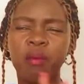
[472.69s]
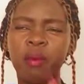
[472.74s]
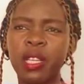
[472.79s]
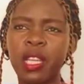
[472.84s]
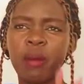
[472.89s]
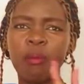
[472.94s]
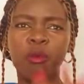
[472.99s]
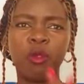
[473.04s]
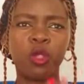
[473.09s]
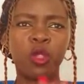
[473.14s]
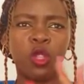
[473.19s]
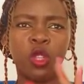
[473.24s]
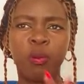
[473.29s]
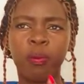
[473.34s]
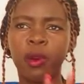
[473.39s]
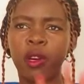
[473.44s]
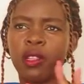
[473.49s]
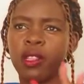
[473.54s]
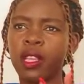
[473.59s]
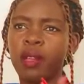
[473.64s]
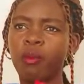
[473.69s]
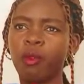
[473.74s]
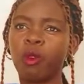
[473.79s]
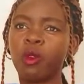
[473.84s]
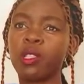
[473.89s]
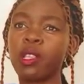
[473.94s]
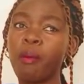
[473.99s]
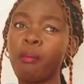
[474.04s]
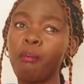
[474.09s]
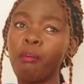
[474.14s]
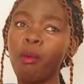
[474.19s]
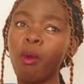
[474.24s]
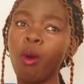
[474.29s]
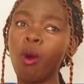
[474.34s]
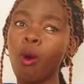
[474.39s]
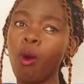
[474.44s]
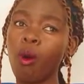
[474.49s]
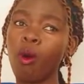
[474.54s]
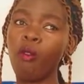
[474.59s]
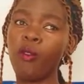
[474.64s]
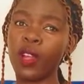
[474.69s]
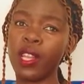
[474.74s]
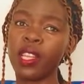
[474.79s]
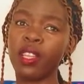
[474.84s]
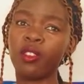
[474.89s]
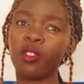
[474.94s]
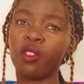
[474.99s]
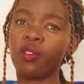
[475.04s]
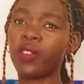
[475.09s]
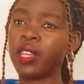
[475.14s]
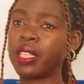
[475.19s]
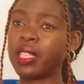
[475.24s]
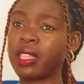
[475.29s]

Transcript: but I'm not sure about that because I'm more of an introvert,